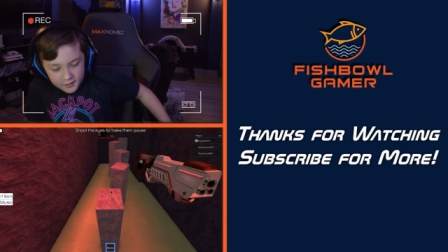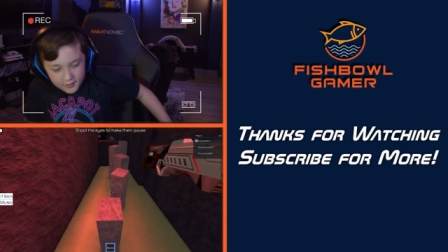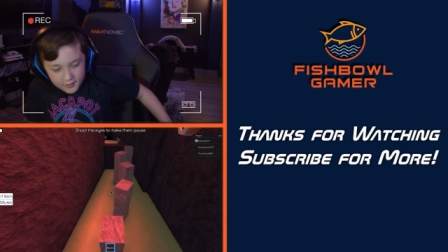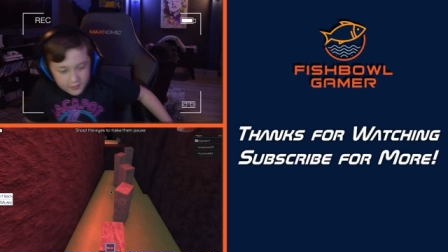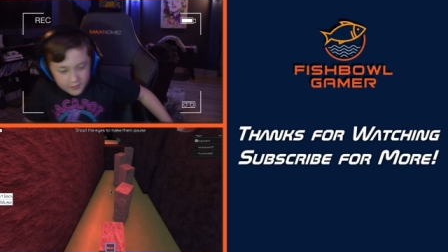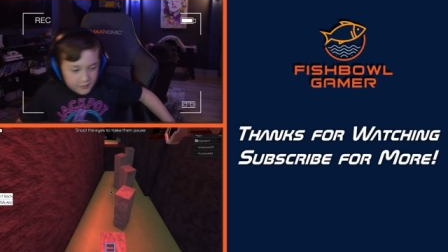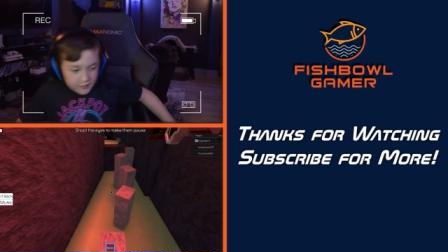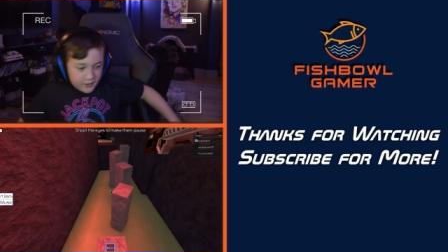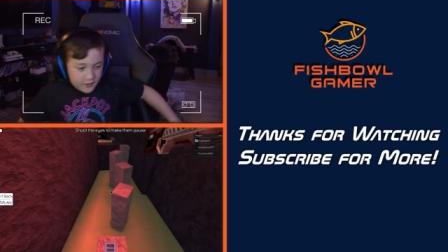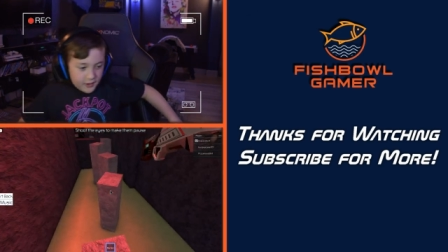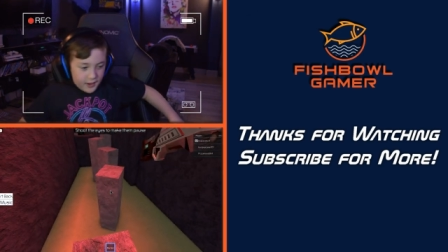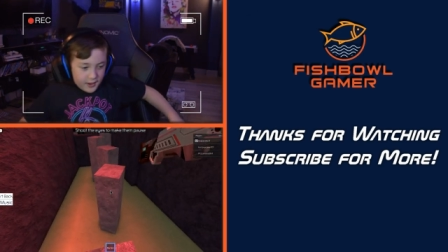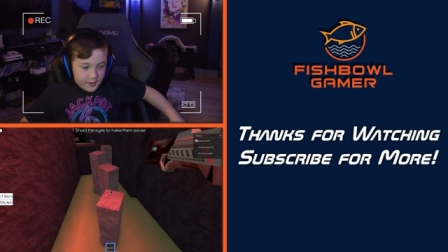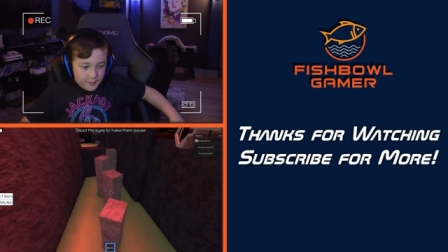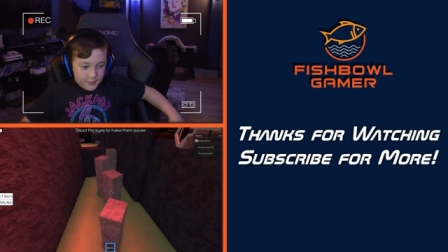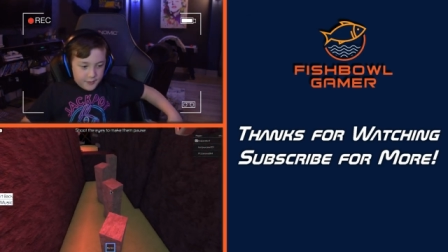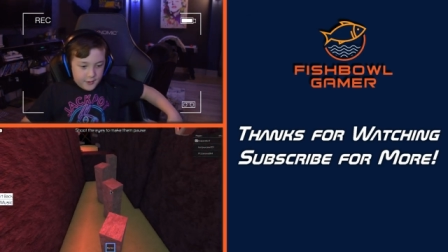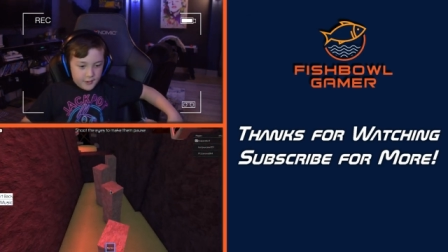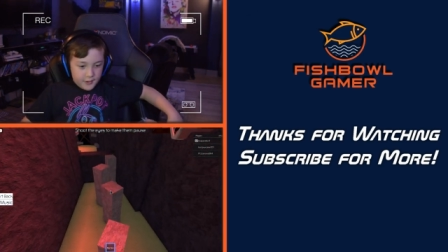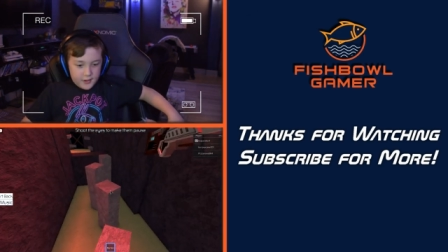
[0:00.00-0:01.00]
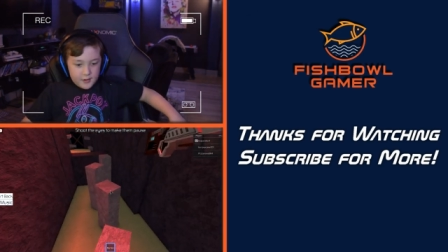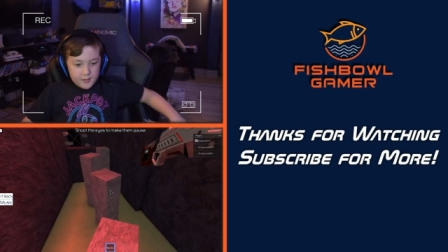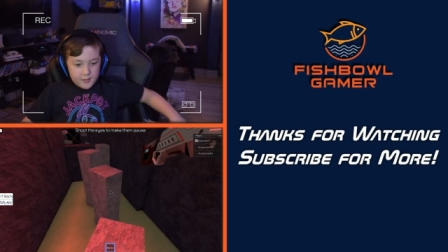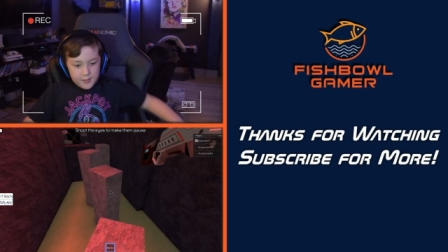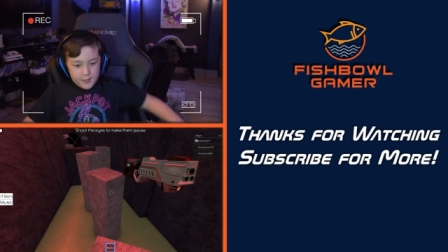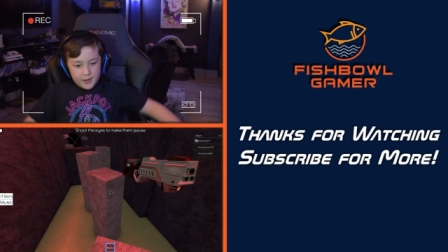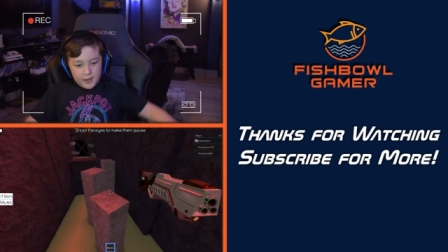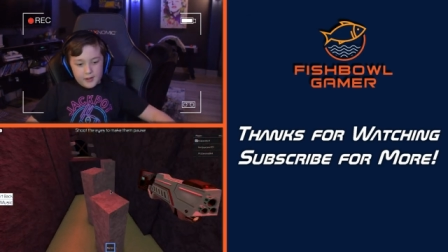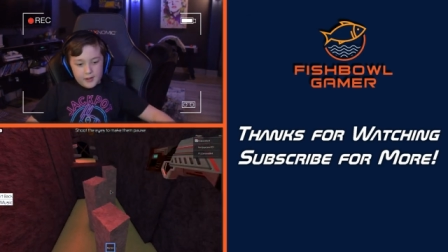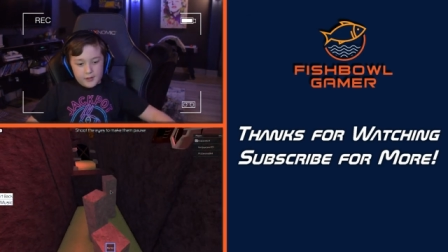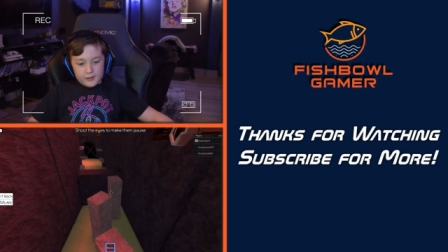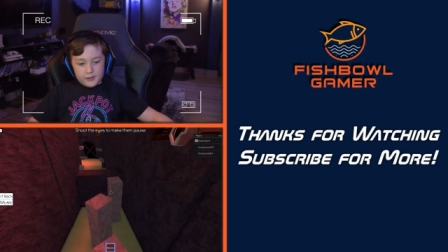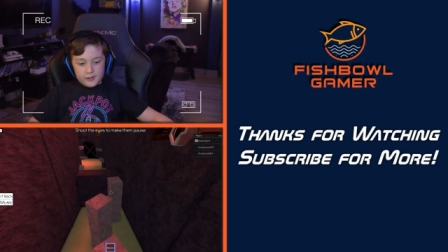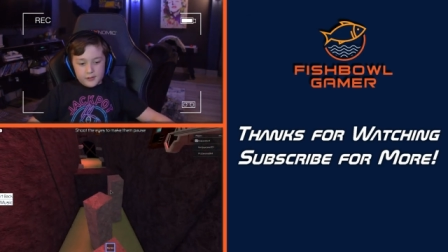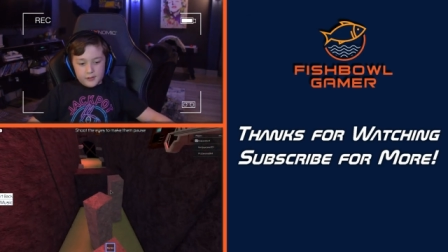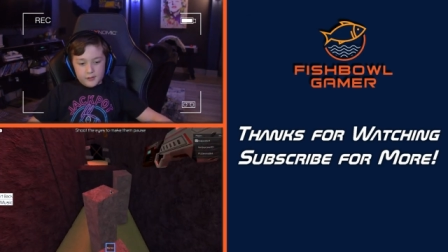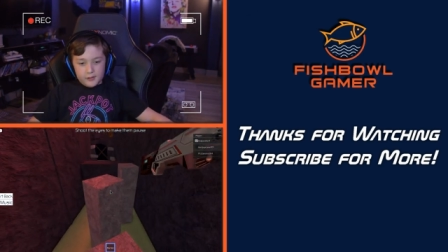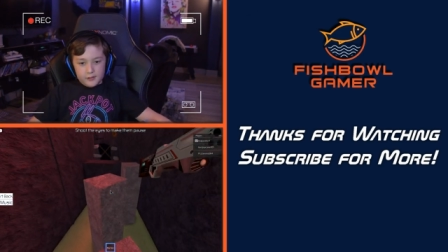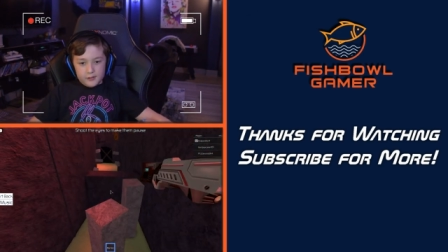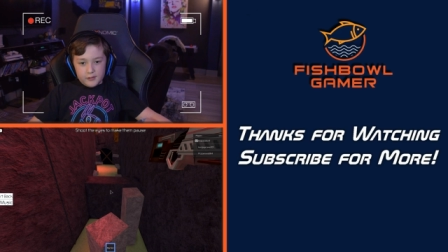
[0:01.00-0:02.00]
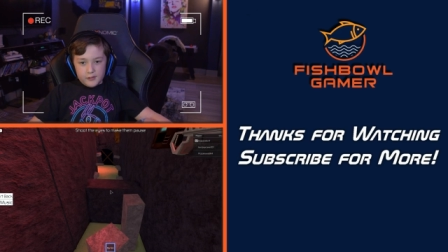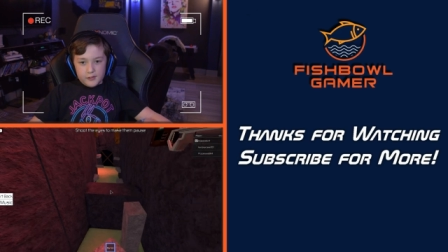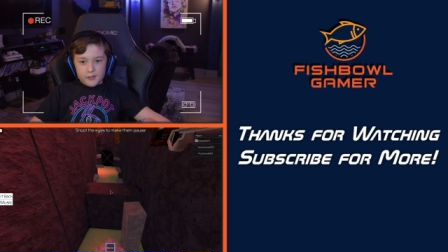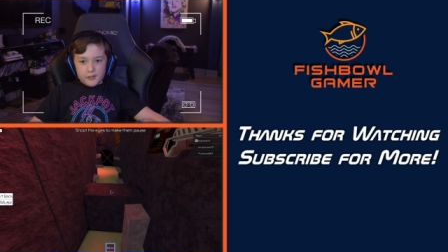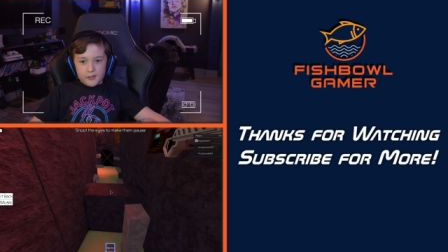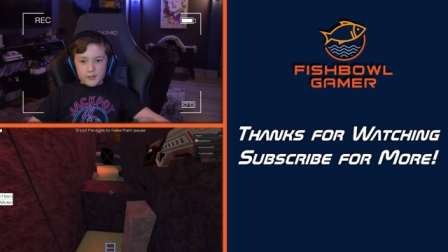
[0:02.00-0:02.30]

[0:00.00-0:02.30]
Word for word: So games are gonna be a little